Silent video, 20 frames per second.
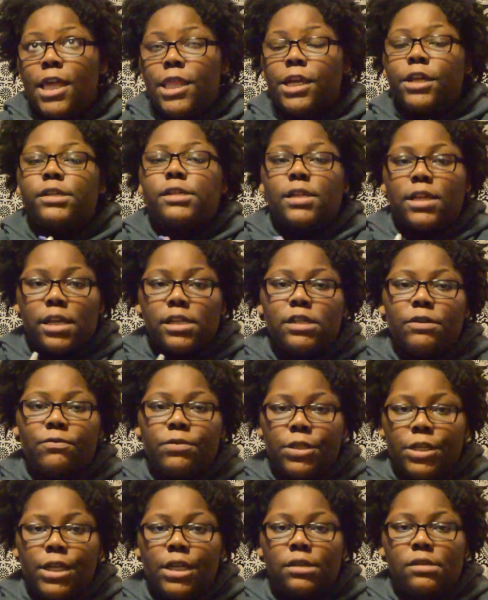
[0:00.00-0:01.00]
there's less
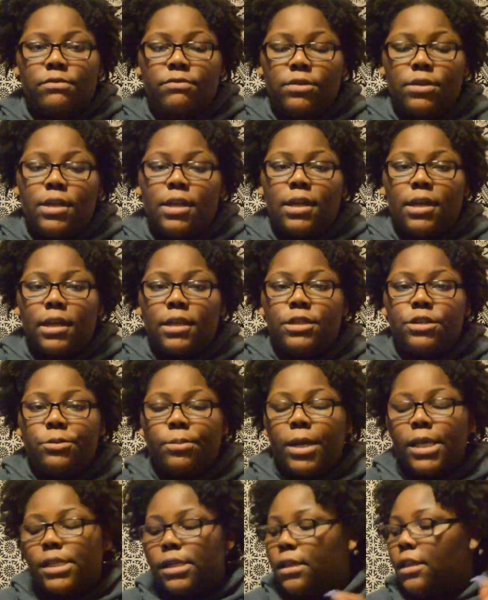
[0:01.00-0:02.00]
of a chance of you getting into,
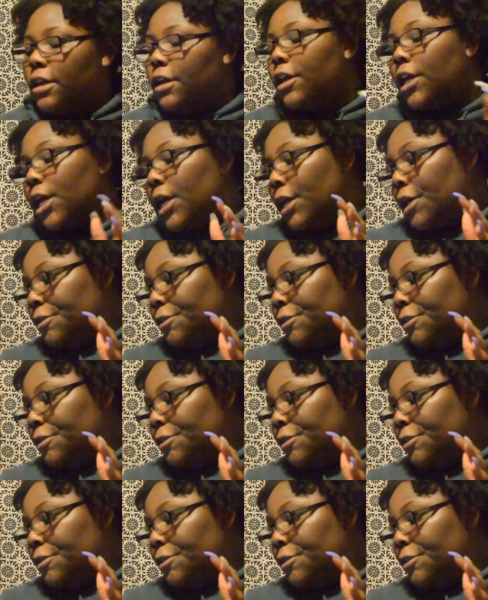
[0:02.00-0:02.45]
basically.